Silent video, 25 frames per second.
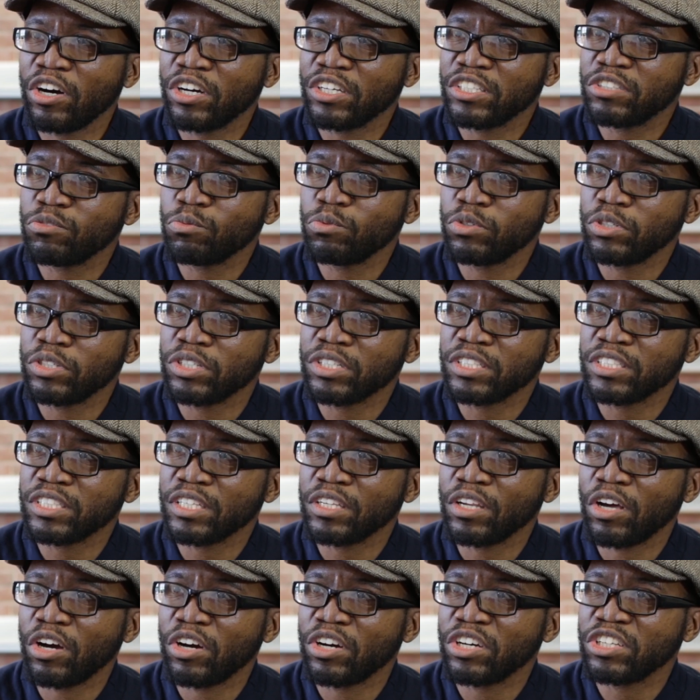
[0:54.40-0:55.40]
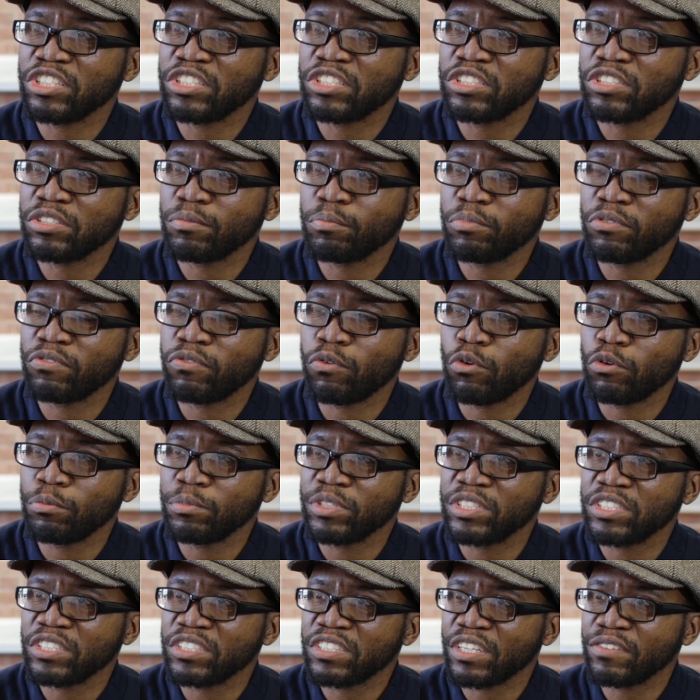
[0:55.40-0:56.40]
artworks and art
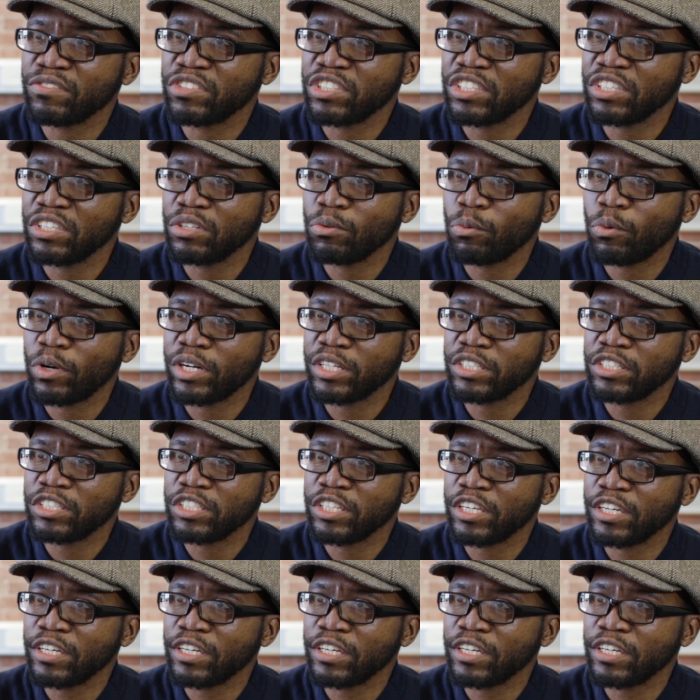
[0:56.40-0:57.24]
performances I've seen whilst